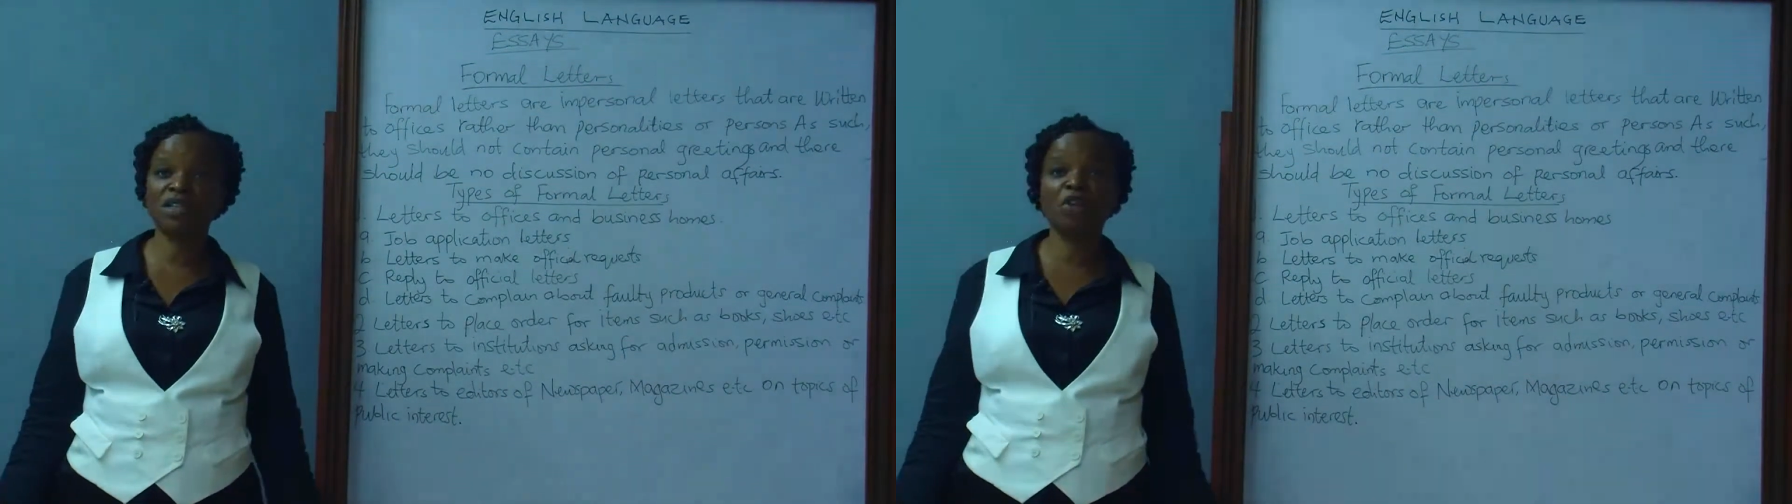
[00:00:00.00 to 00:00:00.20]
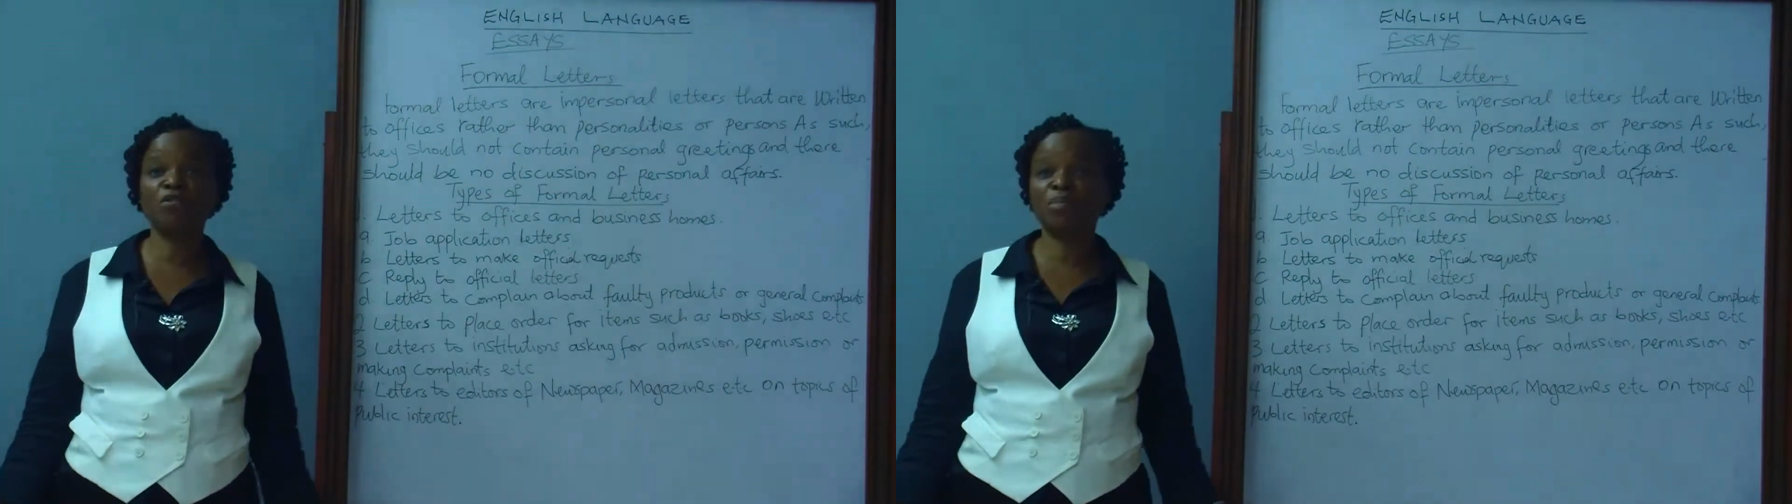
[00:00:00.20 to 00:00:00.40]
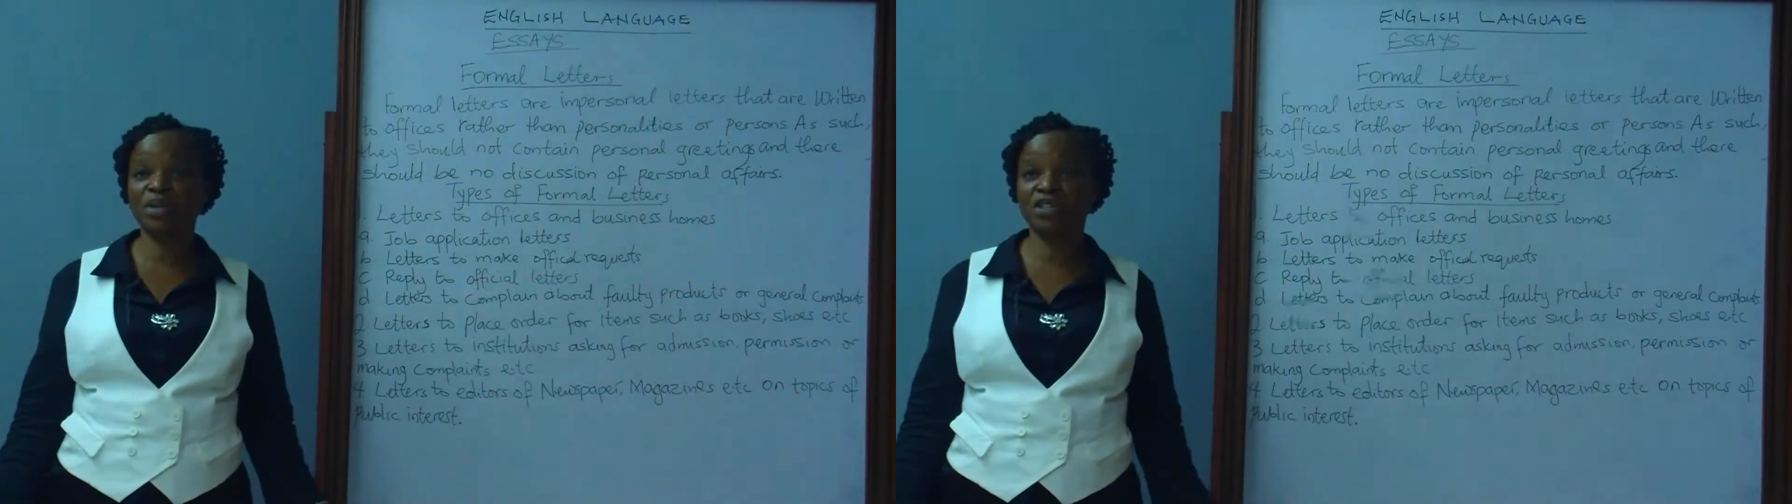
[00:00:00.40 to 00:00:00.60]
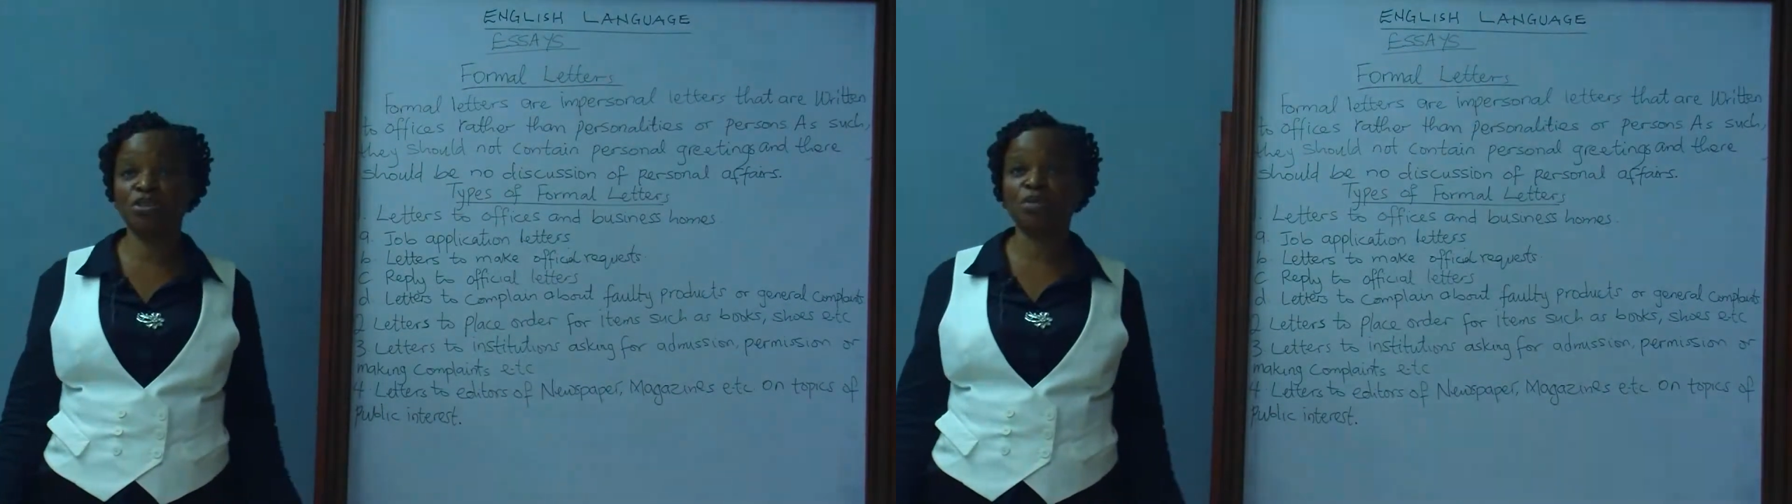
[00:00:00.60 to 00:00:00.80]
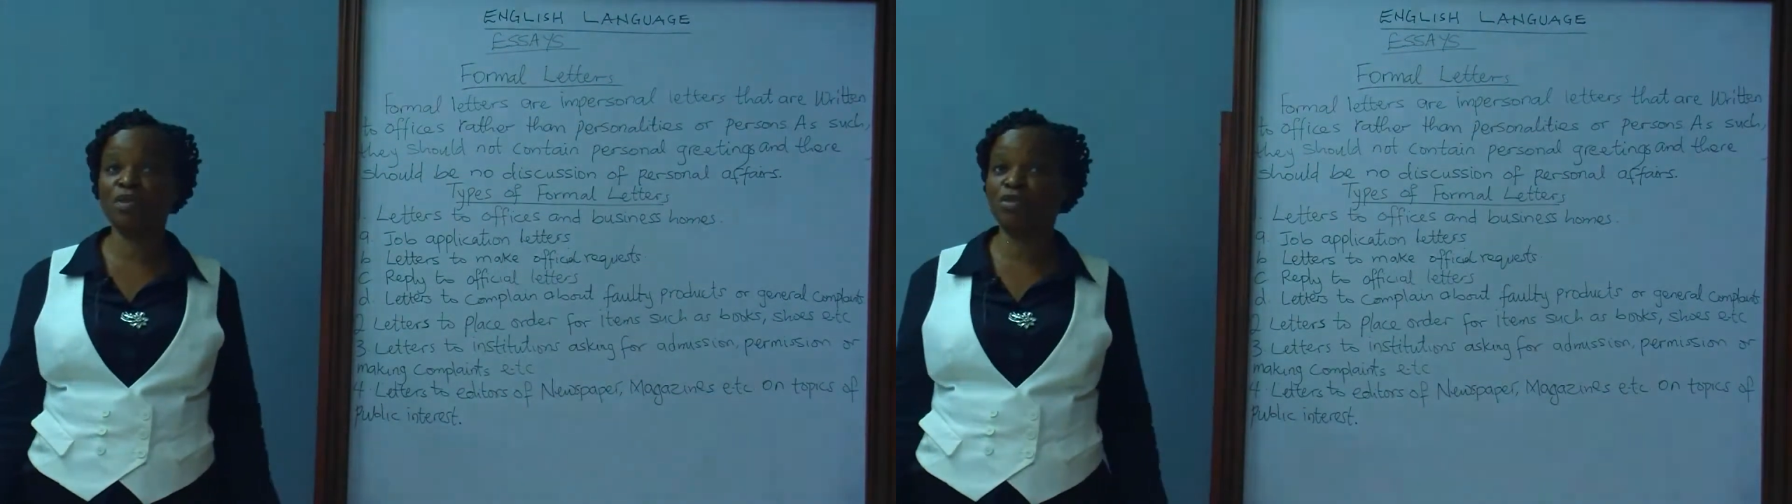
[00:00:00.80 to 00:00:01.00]
God forbid,
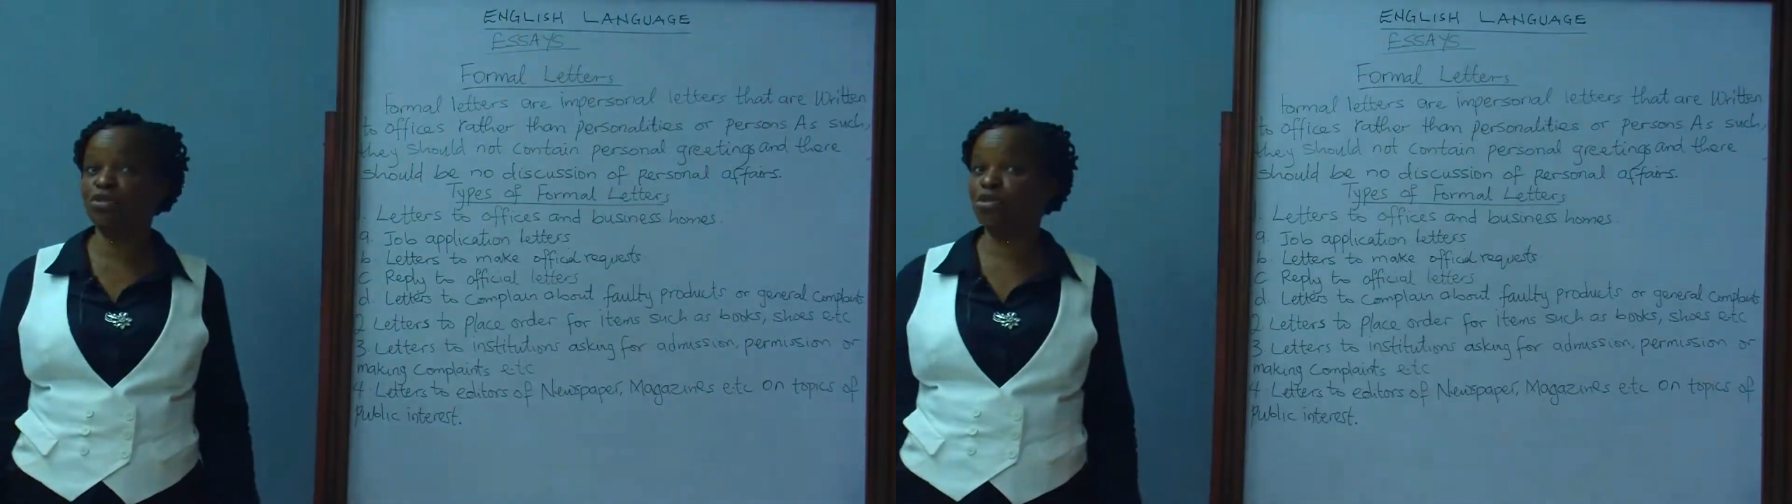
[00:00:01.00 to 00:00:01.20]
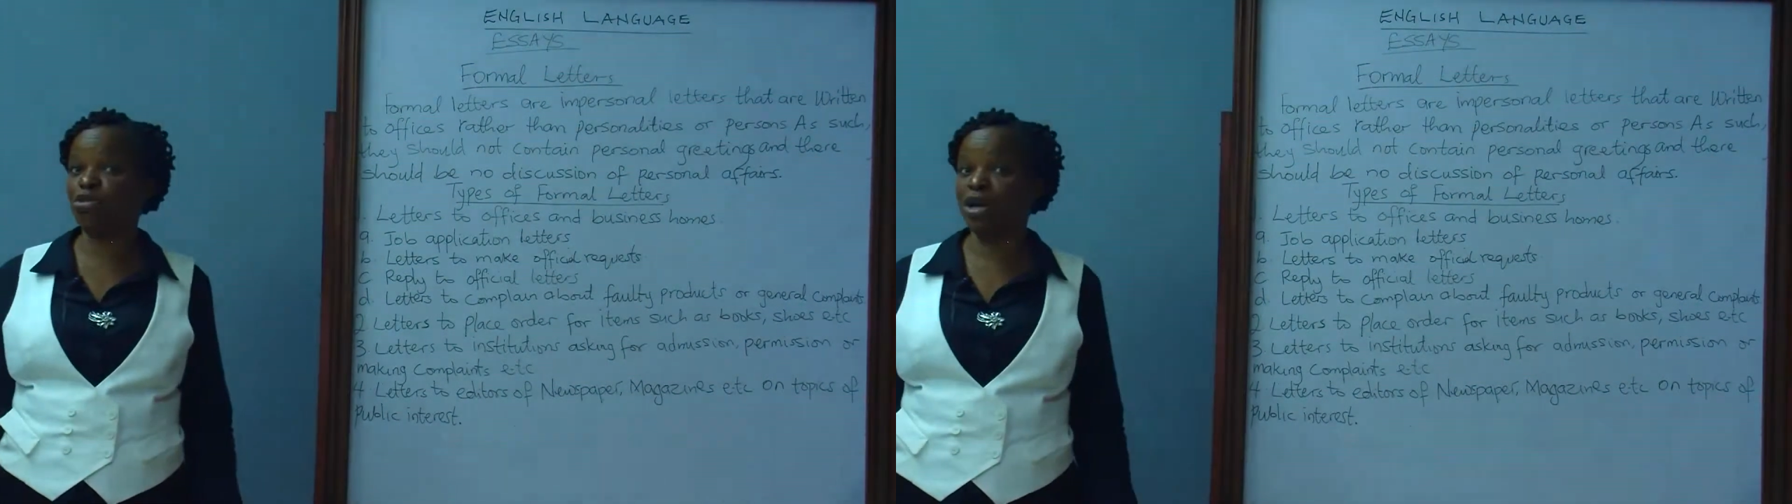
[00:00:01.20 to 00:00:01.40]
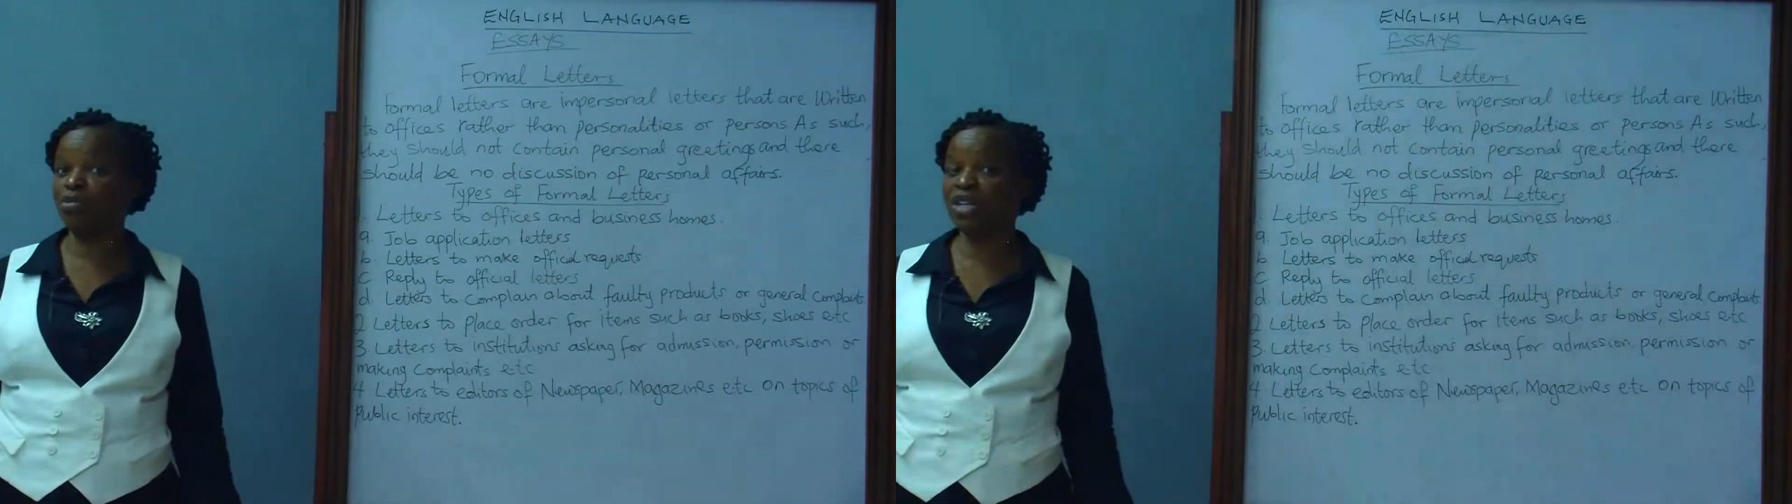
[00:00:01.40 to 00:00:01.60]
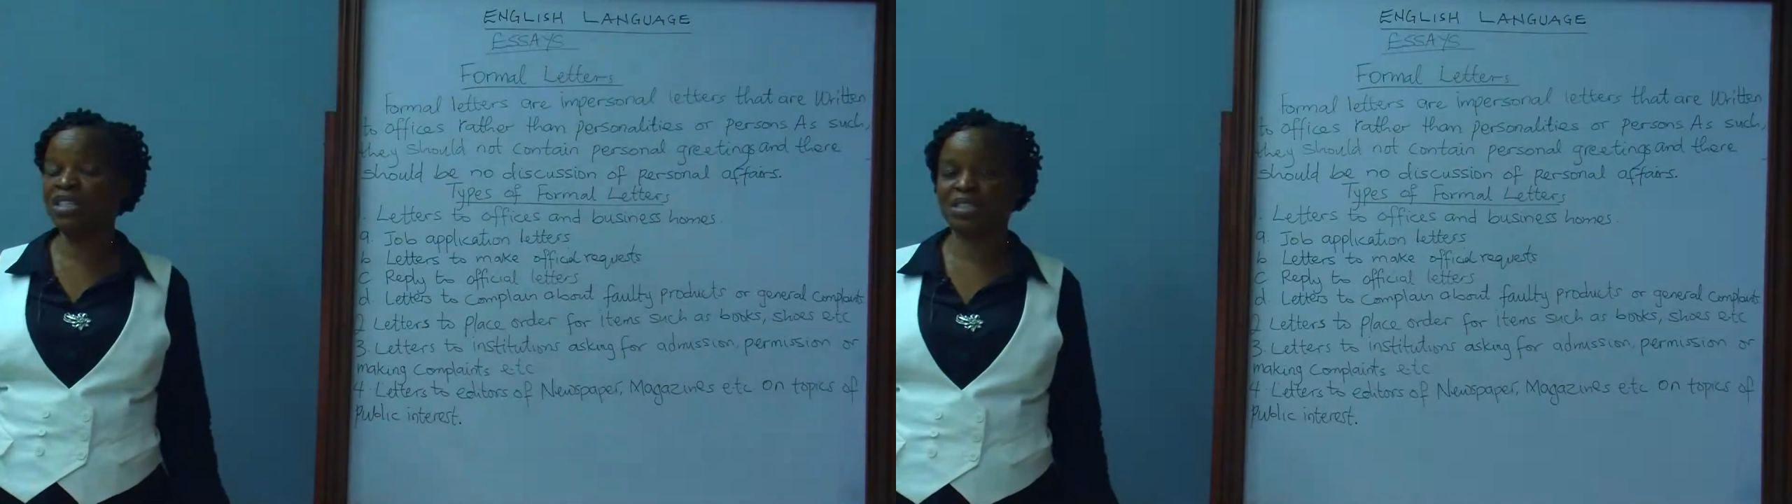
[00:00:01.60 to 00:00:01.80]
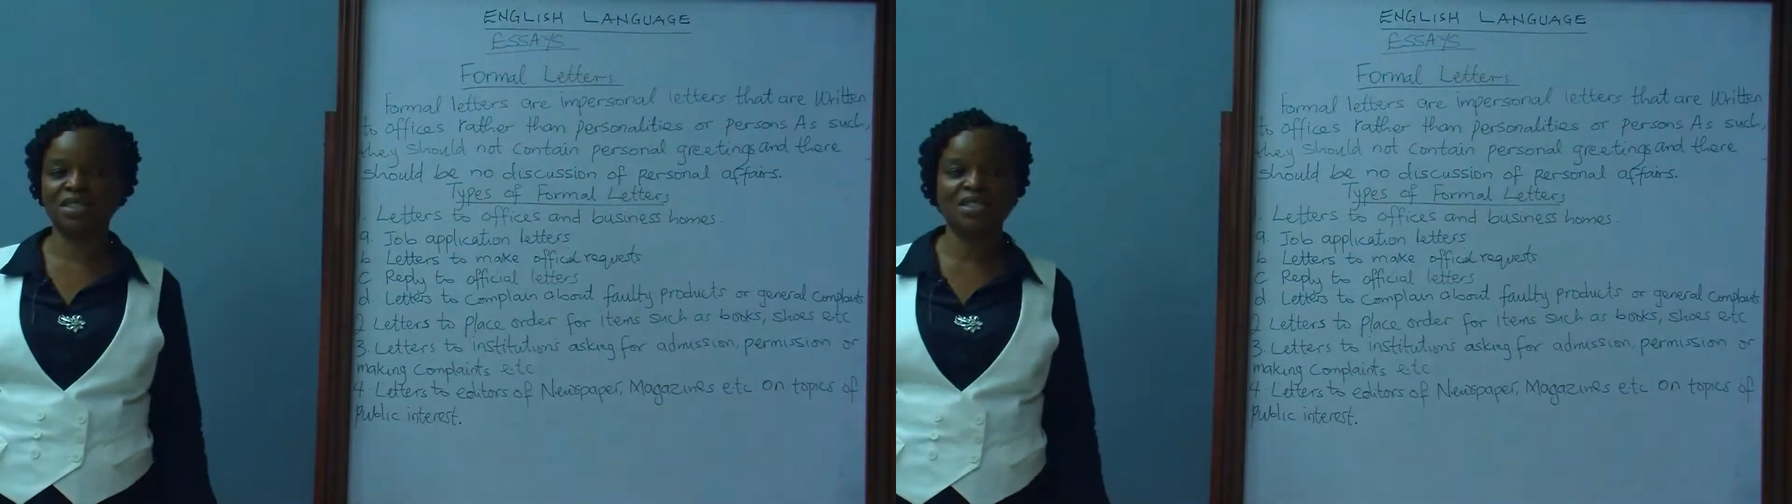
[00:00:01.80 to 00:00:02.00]
maybe you're queried.